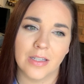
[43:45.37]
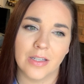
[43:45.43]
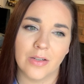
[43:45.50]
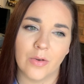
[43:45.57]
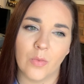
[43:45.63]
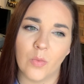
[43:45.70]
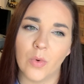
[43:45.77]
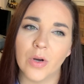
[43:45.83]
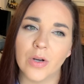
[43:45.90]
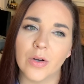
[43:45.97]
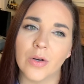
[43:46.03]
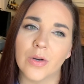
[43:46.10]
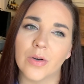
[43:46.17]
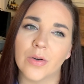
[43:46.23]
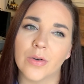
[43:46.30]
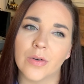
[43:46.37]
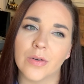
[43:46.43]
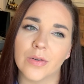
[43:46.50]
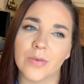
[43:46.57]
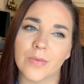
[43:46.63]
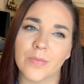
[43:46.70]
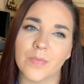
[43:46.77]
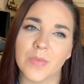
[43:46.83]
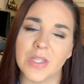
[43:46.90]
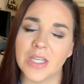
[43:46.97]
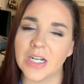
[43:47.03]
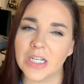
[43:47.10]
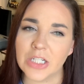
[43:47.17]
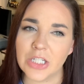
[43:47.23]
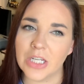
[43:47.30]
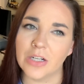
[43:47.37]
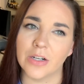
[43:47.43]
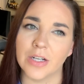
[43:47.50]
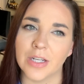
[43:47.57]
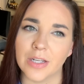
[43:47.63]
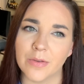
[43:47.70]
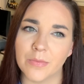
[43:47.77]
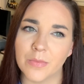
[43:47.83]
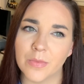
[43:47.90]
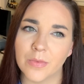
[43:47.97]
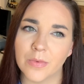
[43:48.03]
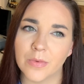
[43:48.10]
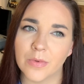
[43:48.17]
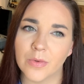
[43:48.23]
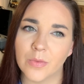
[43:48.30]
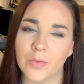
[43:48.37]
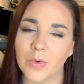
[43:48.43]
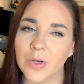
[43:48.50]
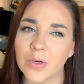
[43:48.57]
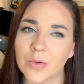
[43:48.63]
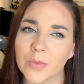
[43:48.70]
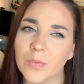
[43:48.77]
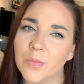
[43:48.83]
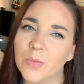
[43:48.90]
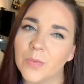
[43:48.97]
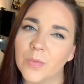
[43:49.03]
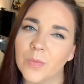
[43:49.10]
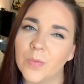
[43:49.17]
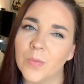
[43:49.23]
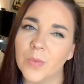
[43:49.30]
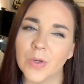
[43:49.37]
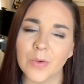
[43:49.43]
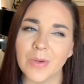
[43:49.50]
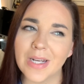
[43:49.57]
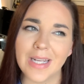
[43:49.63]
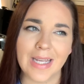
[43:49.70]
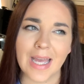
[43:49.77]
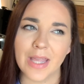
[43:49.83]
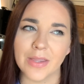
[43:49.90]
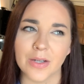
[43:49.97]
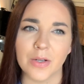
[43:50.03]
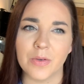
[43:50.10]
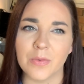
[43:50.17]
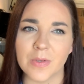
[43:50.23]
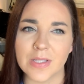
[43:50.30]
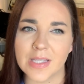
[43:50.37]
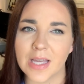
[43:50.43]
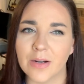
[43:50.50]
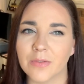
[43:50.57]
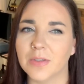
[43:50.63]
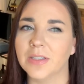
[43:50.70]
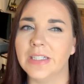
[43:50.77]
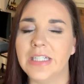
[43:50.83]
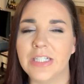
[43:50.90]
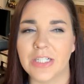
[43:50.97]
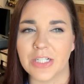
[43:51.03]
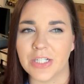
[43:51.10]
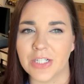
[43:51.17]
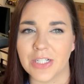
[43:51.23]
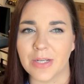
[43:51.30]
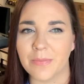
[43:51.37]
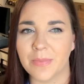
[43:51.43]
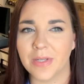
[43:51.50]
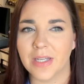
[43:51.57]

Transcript: were, did I cheat on him? Were, were we together? Was that a relationship?